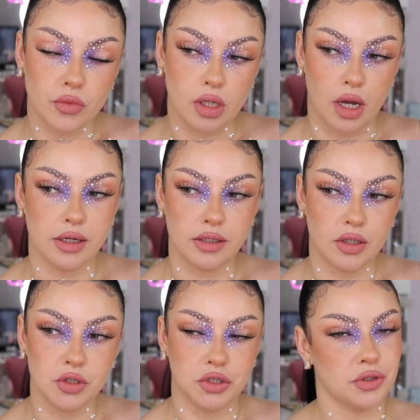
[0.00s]
don't
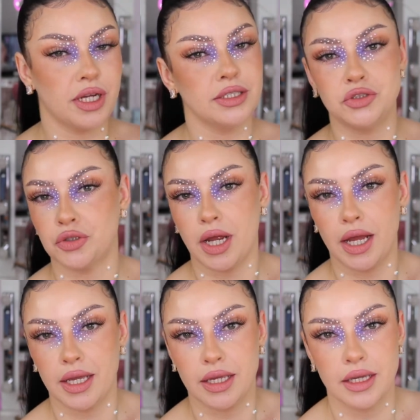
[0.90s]
know, should I
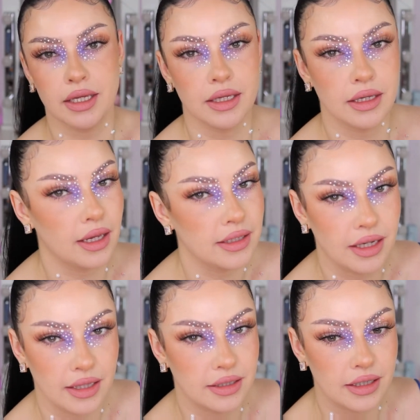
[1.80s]
try
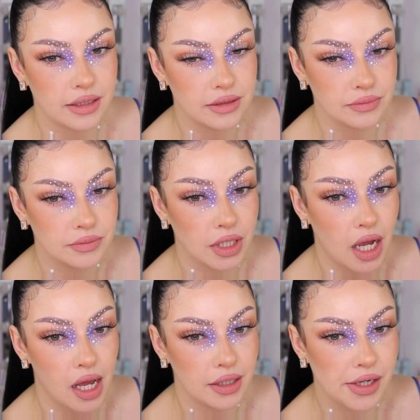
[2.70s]
another
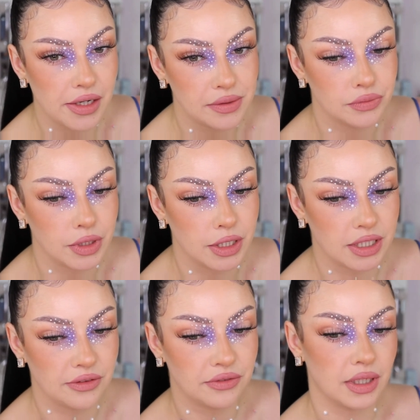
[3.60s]
color?
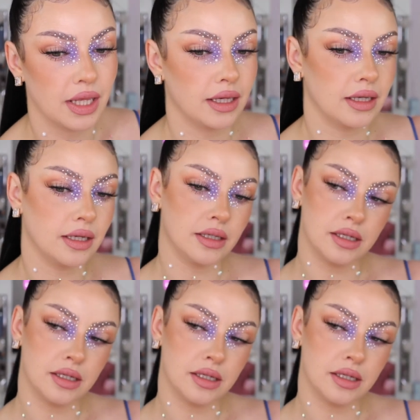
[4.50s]
Because I feel like,